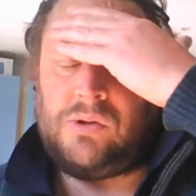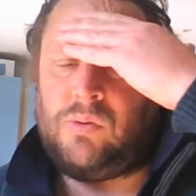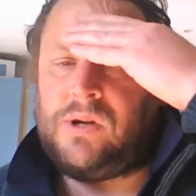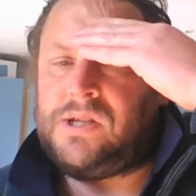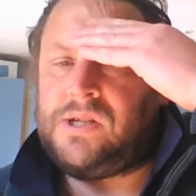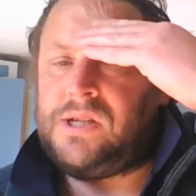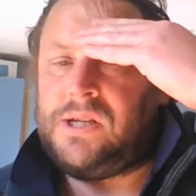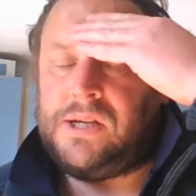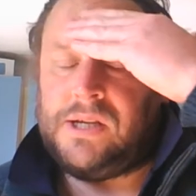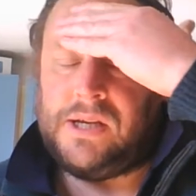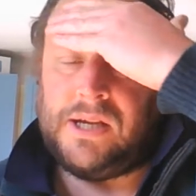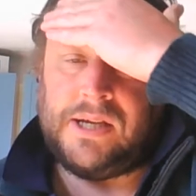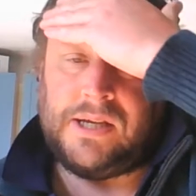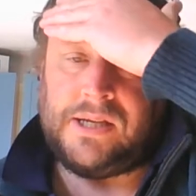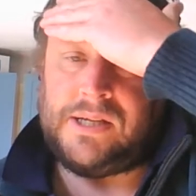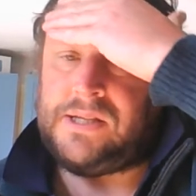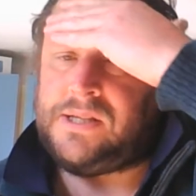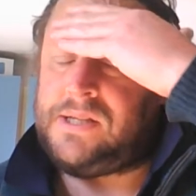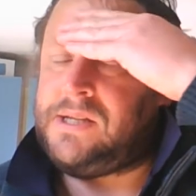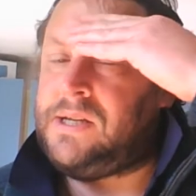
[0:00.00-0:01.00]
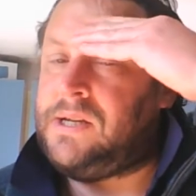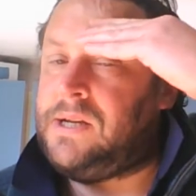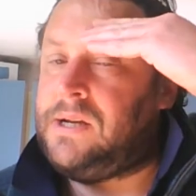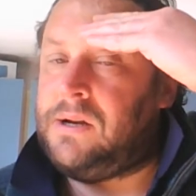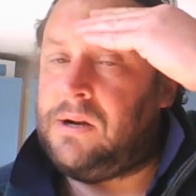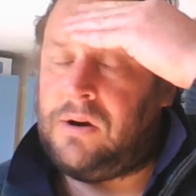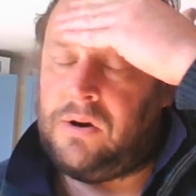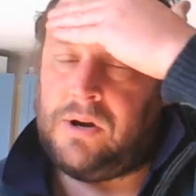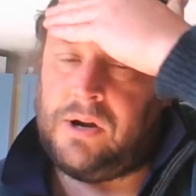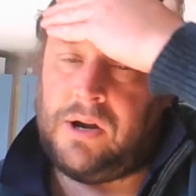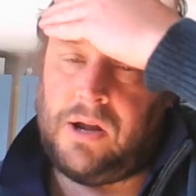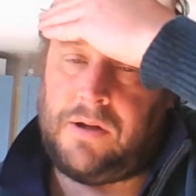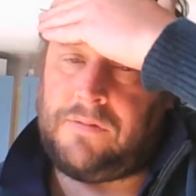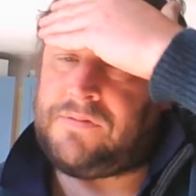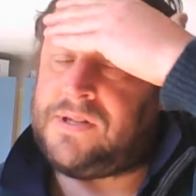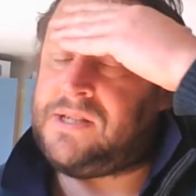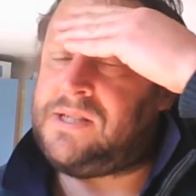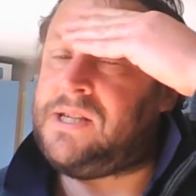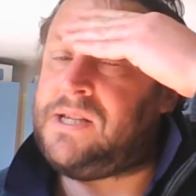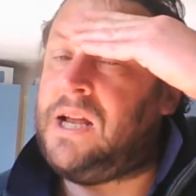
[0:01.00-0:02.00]
20 years are
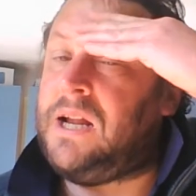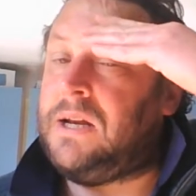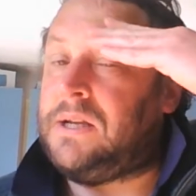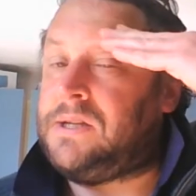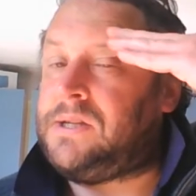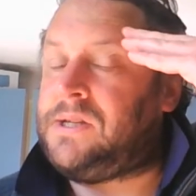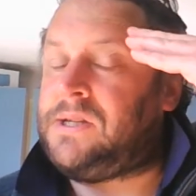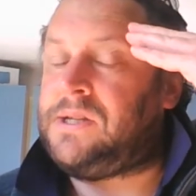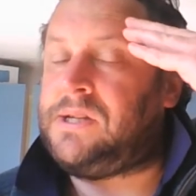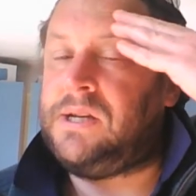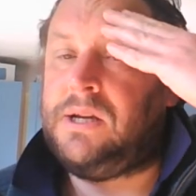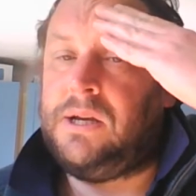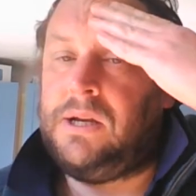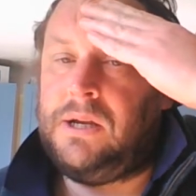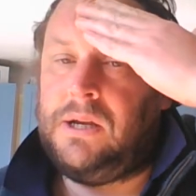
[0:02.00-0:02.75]
enough to tell us